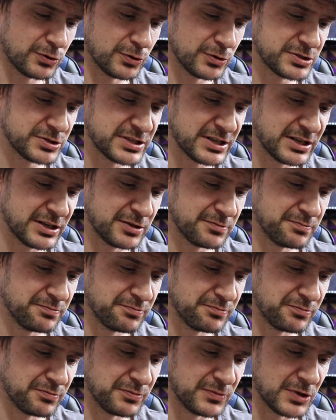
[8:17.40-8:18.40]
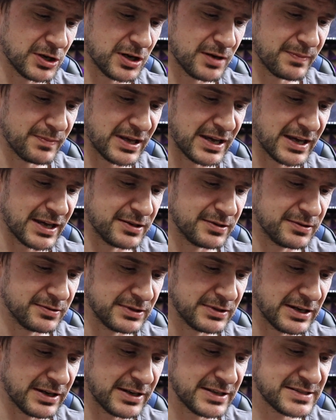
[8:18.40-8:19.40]
Corsair, not bad.
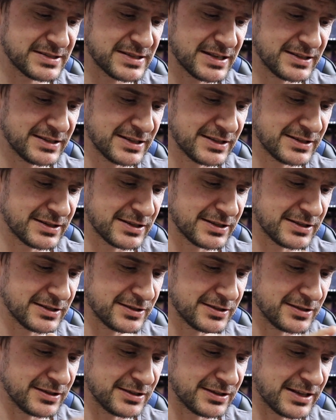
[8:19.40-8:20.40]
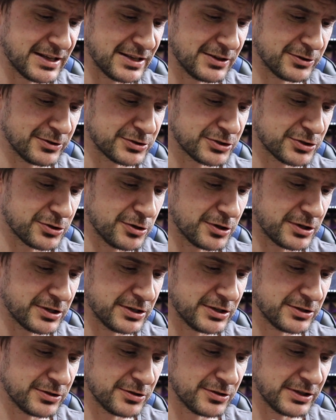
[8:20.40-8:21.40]
Now I said that they looked
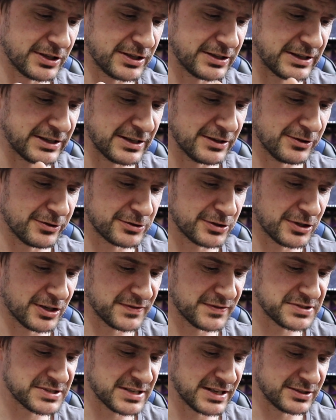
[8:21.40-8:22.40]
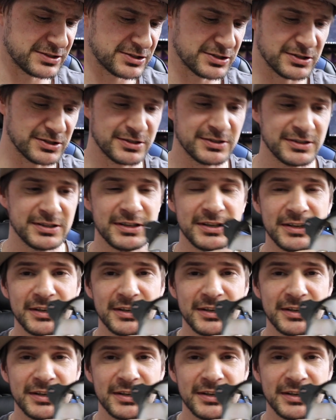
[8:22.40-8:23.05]
crooked or that they looked off center,